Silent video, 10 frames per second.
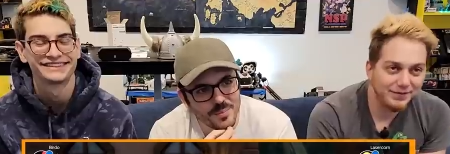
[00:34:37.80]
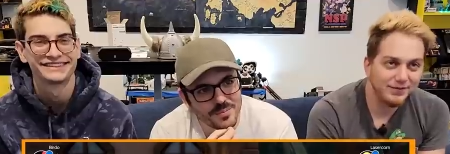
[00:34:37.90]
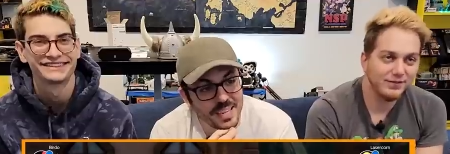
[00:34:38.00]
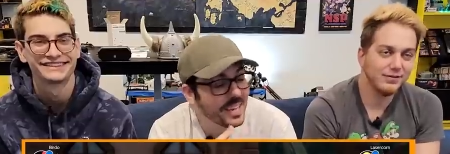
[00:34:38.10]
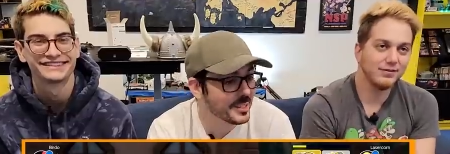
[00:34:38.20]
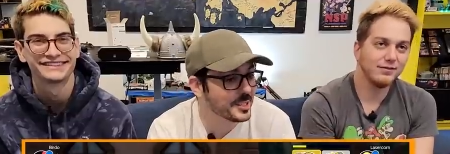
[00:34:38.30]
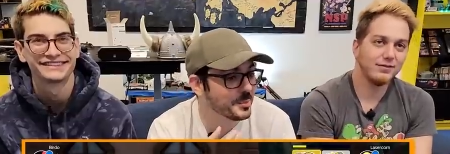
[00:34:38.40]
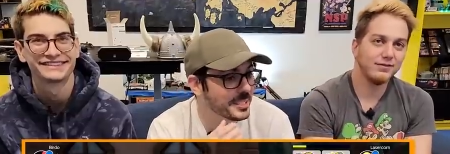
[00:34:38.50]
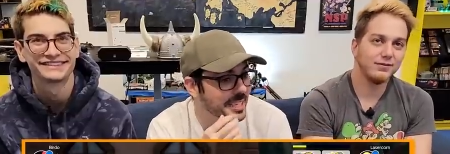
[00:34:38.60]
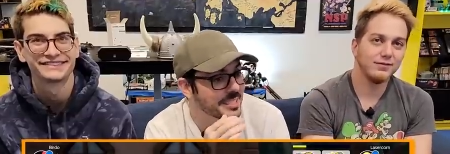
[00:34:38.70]
Speaker 1: this doesn't
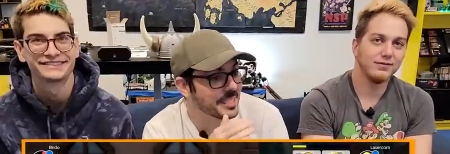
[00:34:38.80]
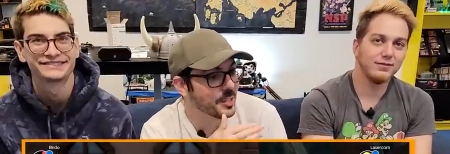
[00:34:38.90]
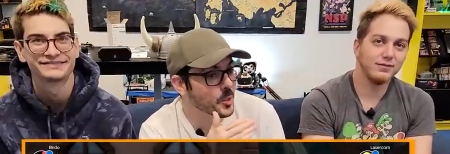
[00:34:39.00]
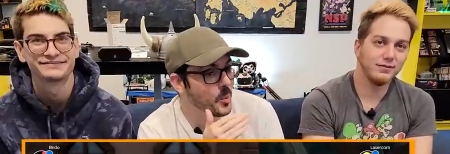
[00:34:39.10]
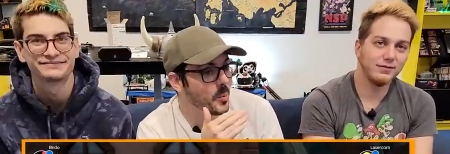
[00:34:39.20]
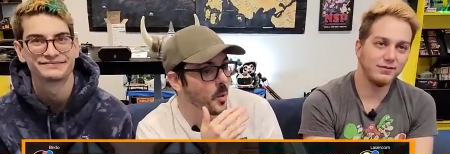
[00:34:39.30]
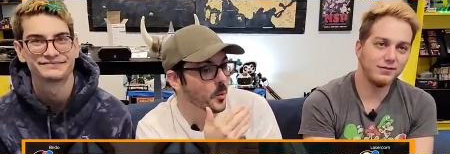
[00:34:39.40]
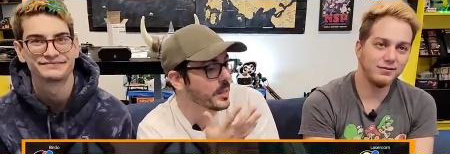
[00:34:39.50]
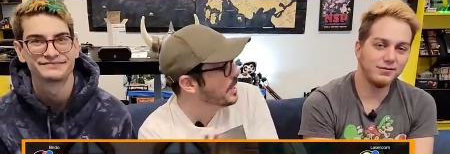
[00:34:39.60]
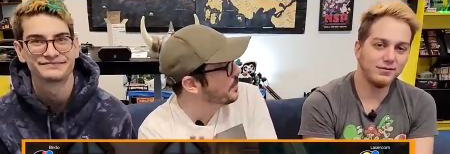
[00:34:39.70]
make sense. You
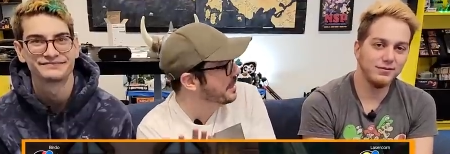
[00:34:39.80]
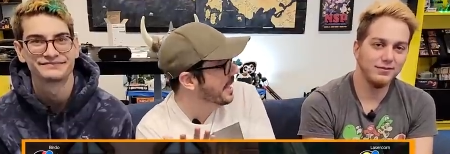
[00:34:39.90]
only come in